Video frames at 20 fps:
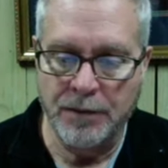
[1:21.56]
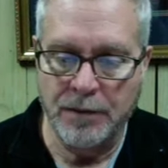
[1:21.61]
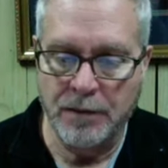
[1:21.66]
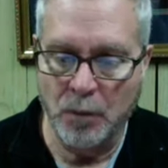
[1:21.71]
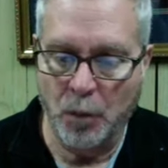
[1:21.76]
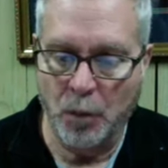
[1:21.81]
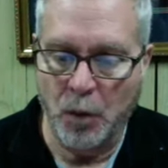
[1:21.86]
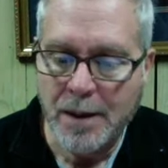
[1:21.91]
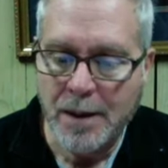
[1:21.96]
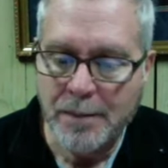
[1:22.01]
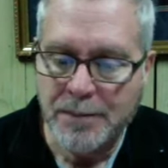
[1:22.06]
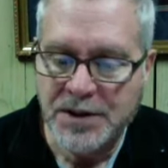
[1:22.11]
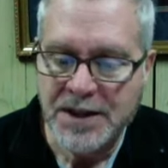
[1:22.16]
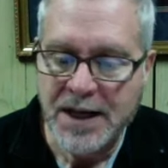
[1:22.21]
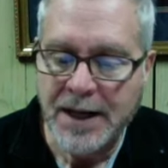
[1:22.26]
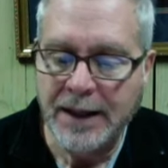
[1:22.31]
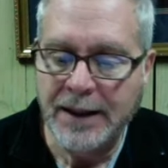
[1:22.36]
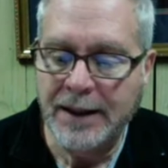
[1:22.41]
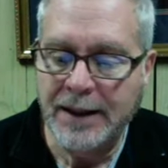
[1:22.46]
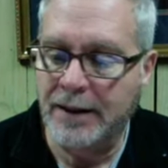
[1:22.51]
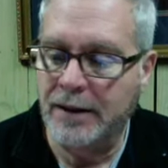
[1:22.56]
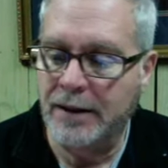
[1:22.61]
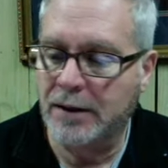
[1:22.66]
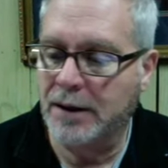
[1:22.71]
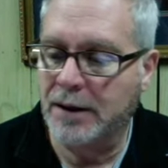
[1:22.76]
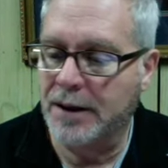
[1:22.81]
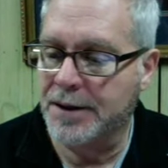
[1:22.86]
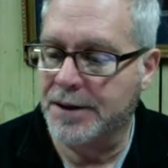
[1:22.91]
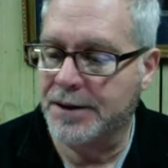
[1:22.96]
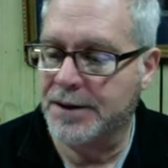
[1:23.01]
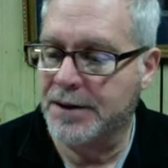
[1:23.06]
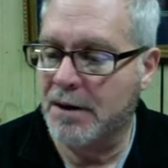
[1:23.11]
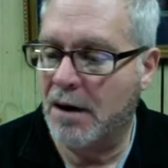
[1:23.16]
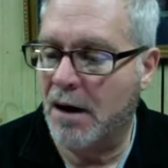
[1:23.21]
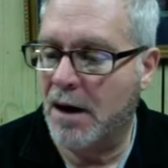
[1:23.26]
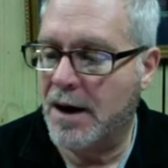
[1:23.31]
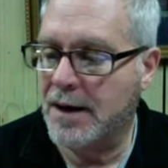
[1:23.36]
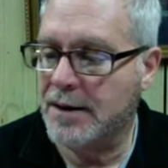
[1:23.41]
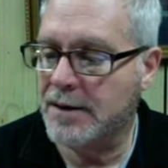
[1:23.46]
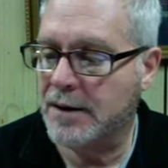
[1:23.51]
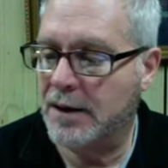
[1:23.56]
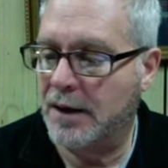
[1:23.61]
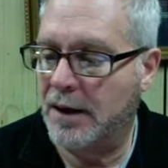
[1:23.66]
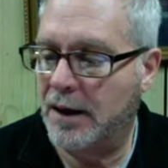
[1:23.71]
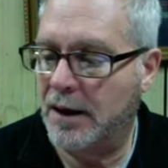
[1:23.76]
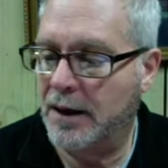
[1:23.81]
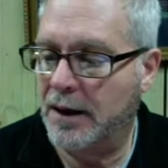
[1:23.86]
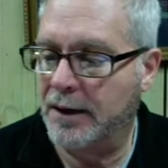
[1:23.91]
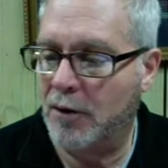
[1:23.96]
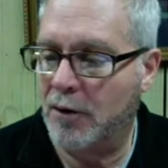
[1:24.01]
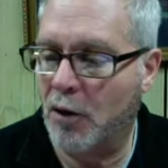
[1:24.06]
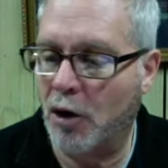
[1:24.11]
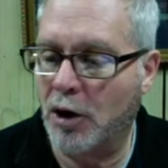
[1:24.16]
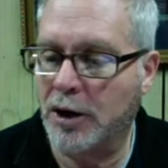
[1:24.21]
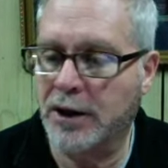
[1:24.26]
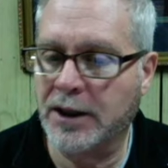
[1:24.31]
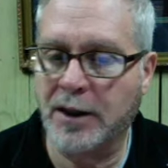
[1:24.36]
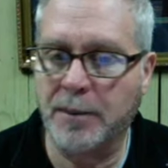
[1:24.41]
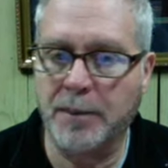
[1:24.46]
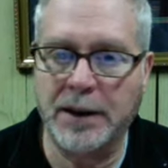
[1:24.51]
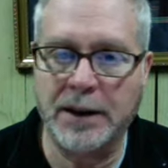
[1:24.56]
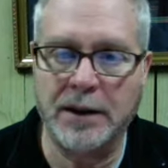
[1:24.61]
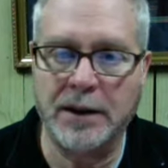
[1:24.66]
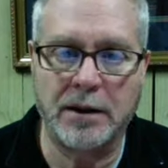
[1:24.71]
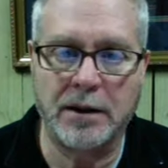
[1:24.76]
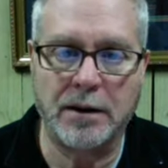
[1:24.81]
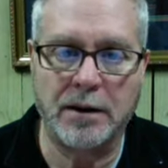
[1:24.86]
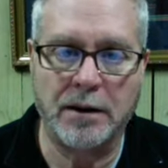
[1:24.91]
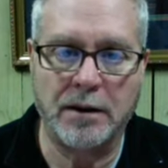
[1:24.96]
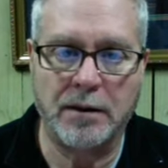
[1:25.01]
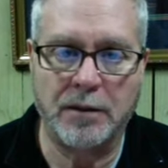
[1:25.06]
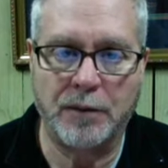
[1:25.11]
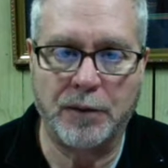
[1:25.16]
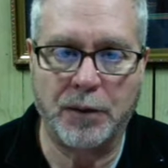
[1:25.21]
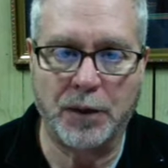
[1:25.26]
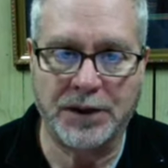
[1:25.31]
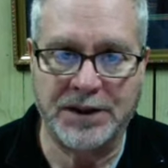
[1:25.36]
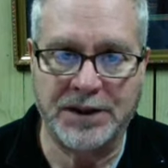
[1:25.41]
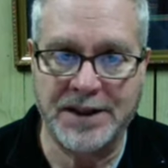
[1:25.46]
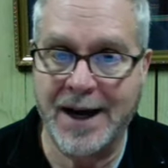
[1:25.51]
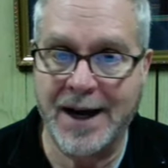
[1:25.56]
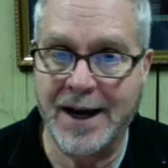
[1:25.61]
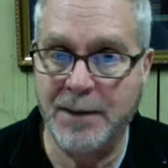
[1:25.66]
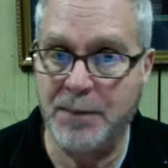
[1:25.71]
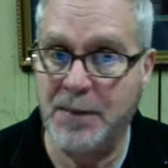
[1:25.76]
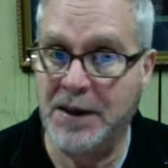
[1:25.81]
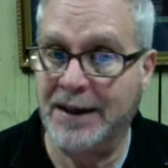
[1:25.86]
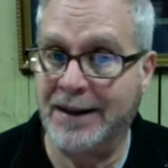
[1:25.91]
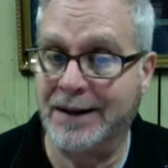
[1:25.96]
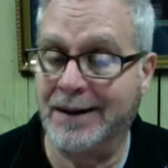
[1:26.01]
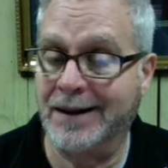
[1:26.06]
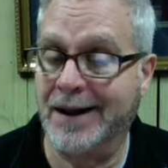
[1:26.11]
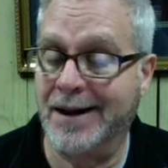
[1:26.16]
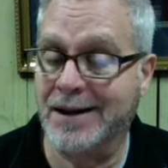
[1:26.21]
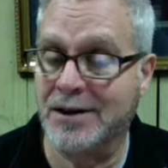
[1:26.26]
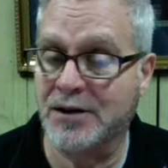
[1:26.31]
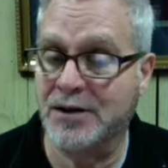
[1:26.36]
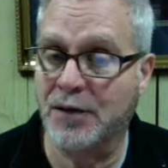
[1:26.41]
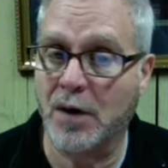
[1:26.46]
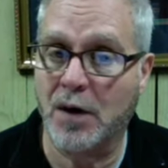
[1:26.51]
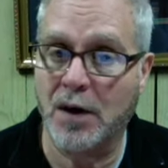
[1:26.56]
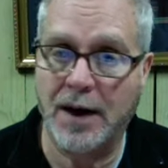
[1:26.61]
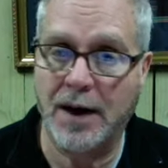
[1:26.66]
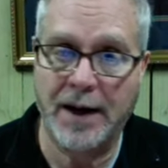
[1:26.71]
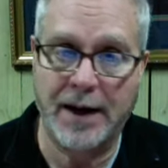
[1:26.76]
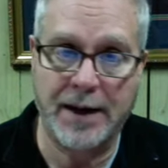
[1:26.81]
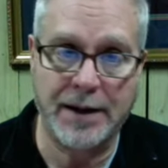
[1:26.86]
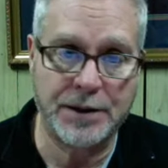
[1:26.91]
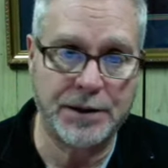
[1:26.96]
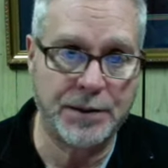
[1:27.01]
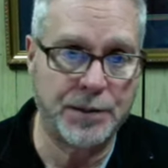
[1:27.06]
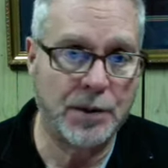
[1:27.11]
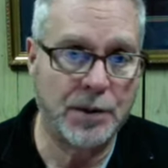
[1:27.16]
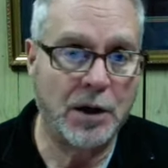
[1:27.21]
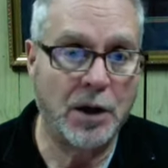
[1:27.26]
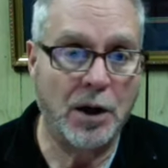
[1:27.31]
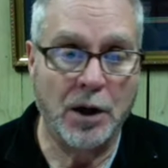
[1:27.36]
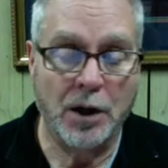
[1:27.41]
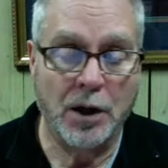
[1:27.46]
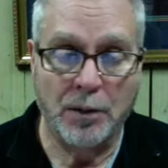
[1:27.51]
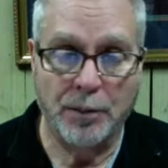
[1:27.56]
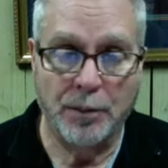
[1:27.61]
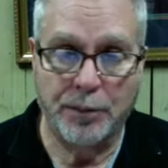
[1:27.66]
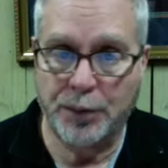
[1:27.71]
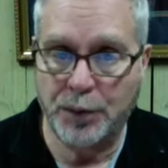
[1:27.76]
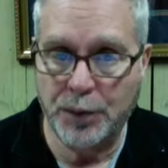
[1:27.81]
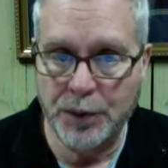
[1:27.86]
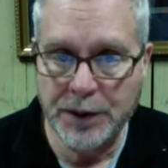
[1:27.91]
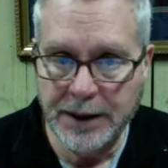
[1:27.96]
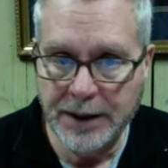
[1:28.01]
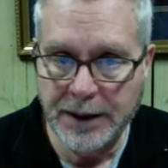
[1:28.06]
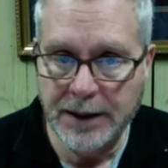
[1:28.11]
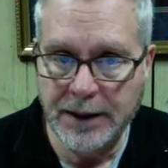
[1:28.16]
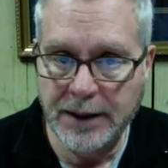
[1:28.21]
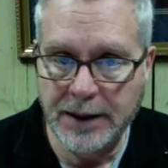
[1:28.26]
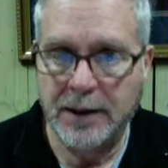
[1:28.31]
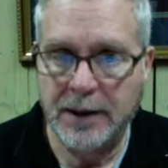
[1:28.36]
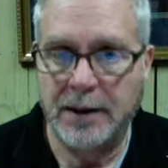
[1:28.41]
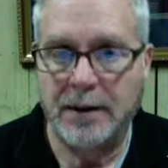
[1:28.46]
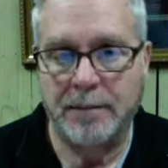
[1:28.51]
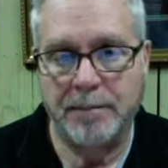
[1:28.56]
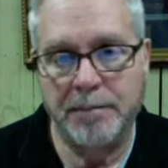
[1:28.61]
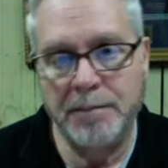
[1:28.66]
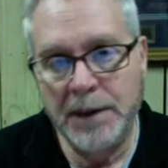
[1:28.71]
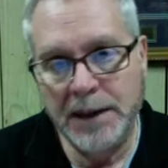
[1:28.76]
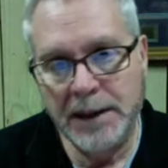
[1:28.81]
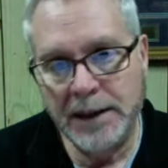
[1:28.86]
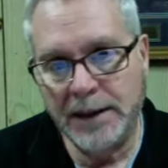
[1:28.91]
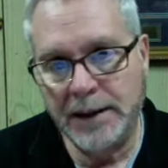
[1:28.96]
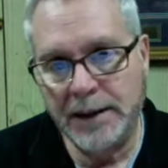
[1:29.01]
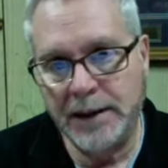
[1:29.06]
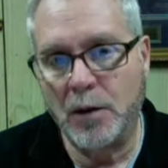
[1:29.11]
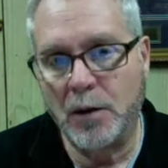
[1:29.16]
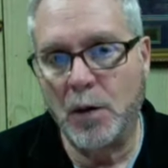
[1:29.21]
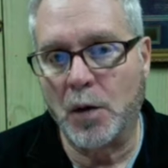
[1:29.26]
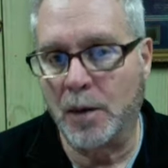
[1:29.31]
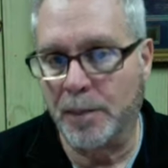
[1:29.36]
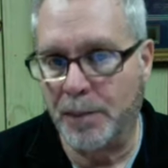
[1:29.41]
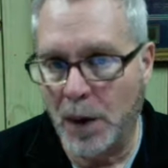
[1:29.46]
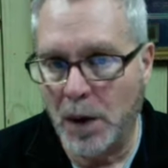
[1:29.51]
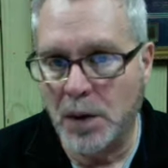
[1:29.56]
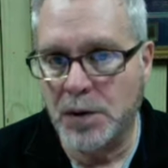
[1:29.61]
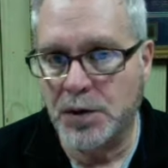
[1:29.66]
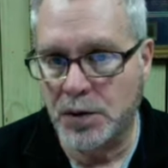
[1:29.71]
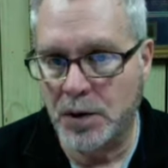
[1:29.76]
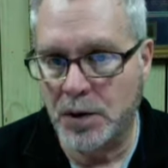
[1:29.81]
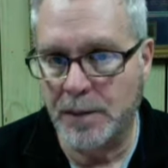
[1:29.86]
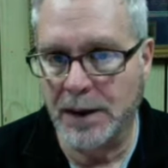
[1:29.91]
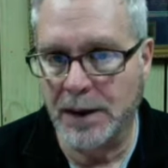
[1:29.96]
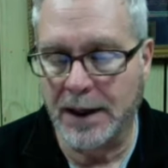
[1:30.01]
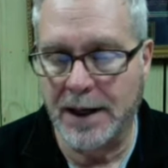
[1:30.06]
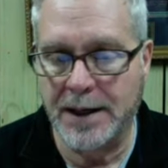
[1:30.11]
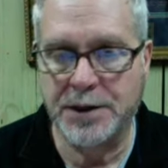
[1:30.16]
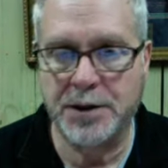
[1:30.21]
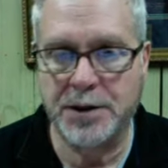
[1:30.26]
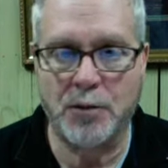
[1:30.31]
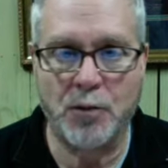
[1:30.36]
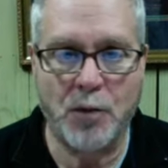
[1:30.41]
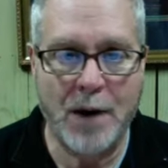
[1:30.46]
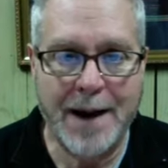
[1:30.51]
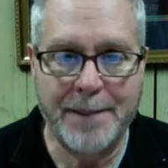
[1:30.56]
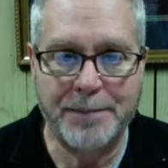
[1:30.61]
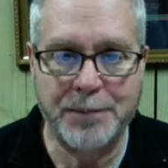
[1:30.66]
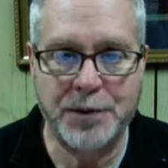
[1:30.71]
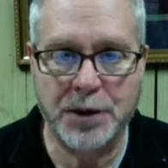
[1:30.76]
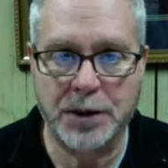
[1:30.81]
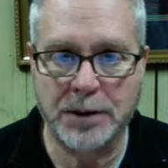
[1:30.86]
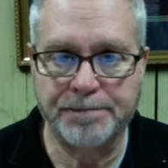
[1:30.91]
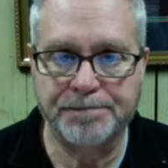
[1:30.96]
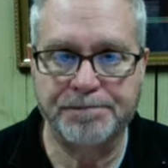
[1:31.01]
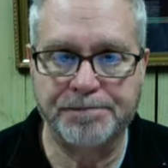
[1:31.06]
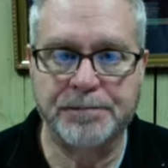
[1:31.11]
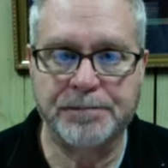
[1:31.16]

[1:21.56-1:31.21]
What I'm saying here is not an argument for timing as far as pre, mid, or post-tribulation rapture.